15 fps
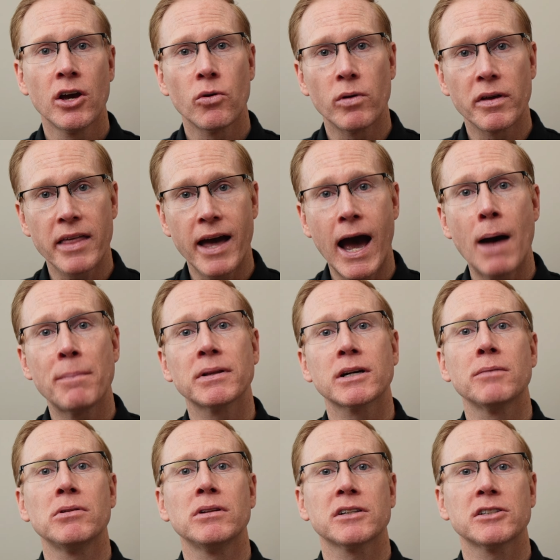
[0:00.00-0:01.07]
with
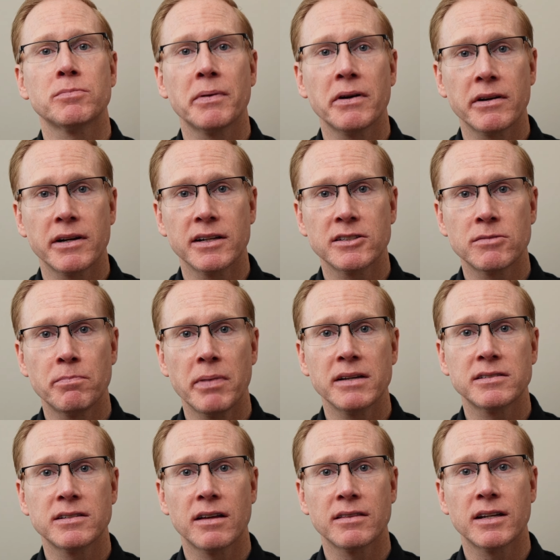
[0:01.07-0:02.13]
applicable experience
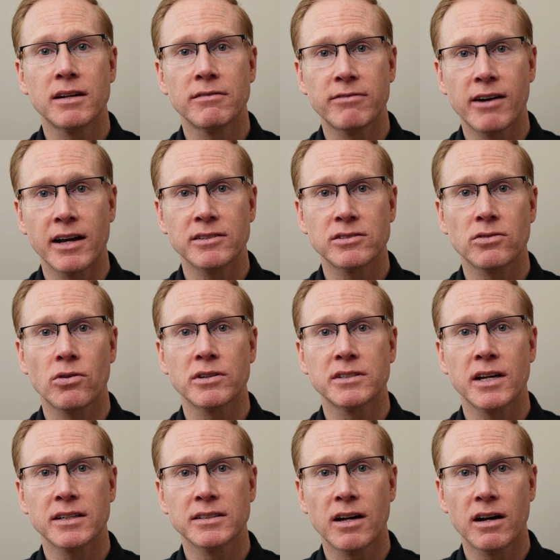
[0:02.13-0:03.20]
based on the device or
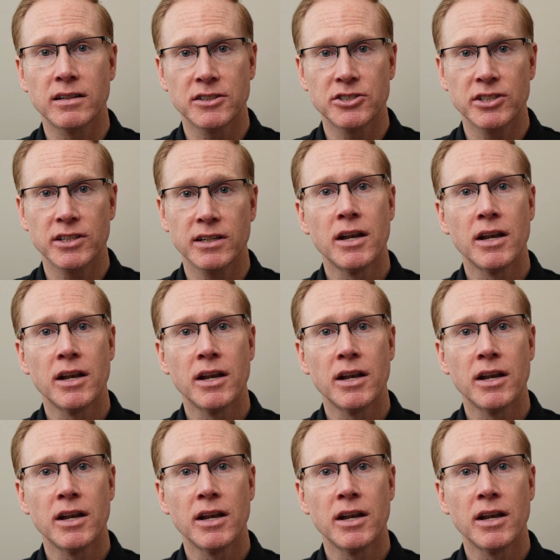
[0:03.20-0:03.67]
technology.